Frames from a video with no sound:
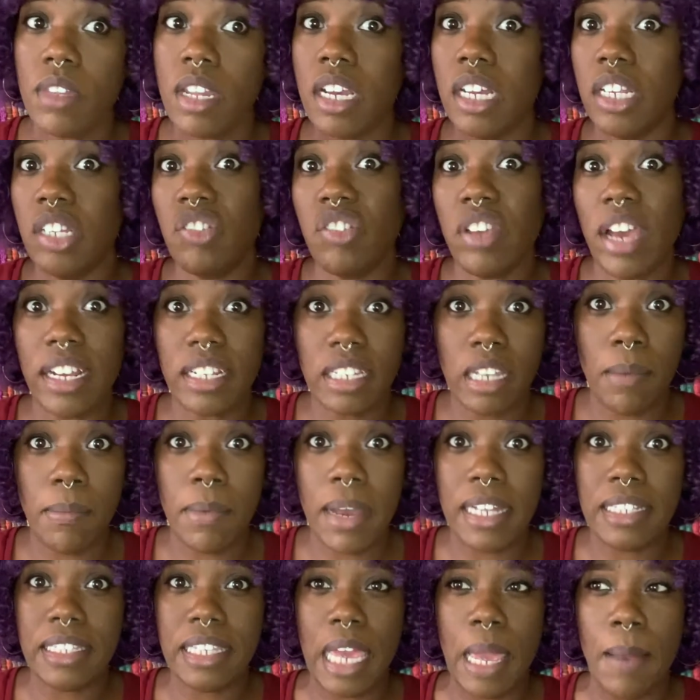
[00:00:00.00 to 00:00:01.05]
jacked up
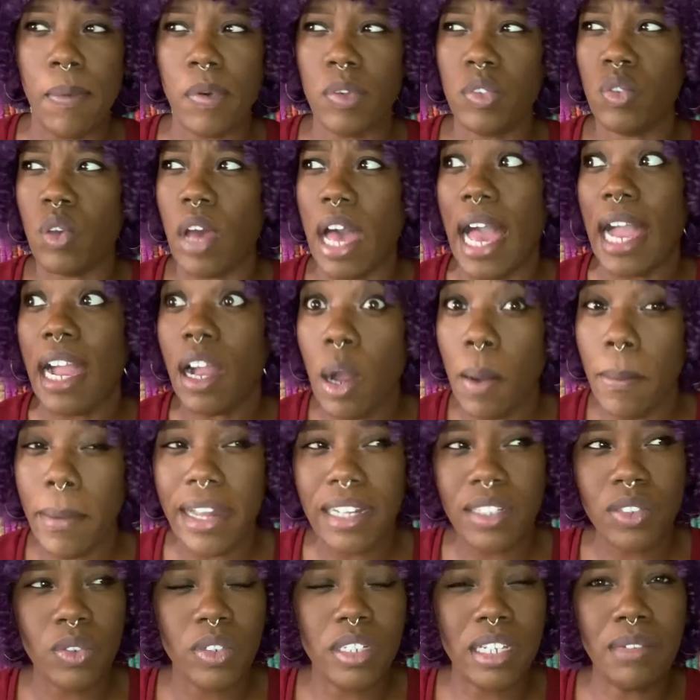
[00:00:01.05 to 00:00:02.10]
my table. So I go back
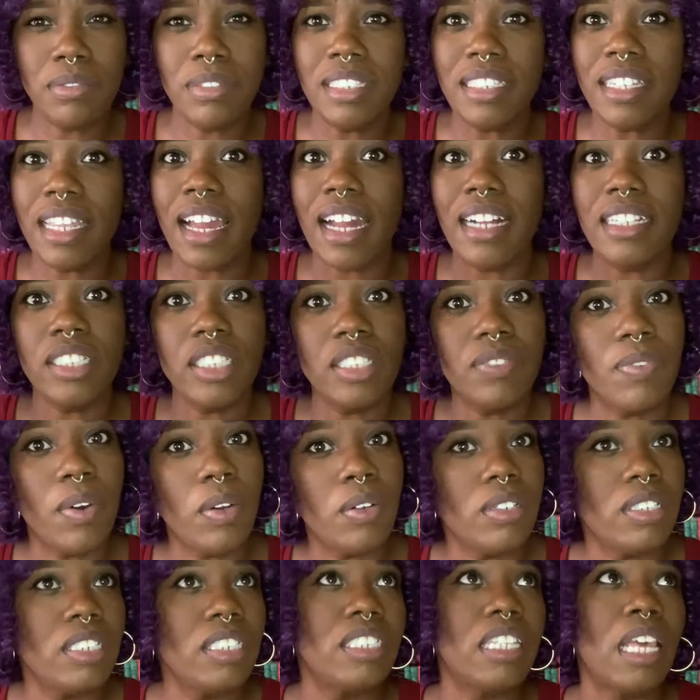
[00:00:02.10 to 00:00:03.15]
to it. I'm just like, I just put
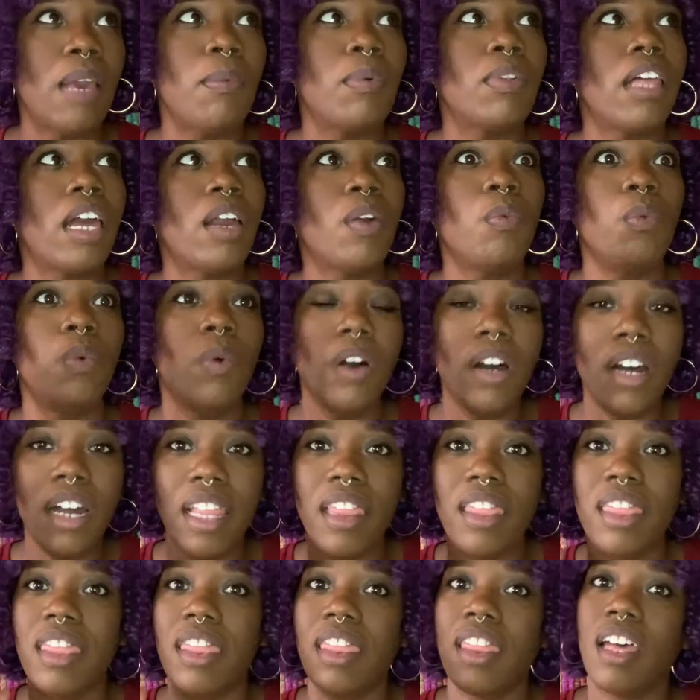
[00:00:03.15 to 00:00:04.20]
on this table. Like,
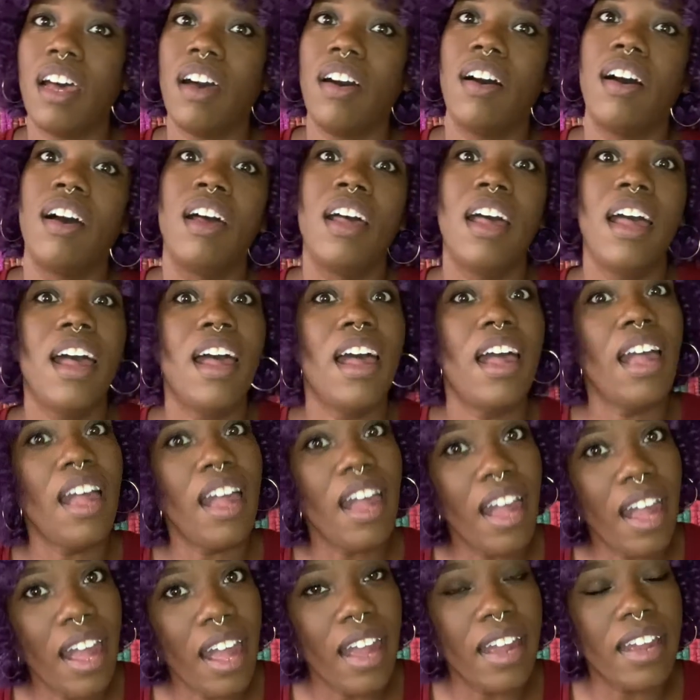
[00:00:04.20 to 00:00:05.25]
what the
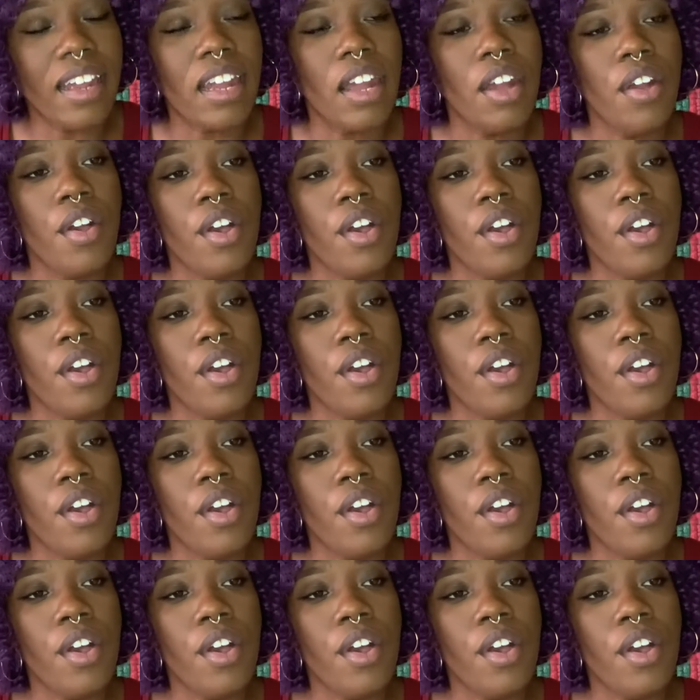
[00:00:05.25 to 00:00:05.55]
heck?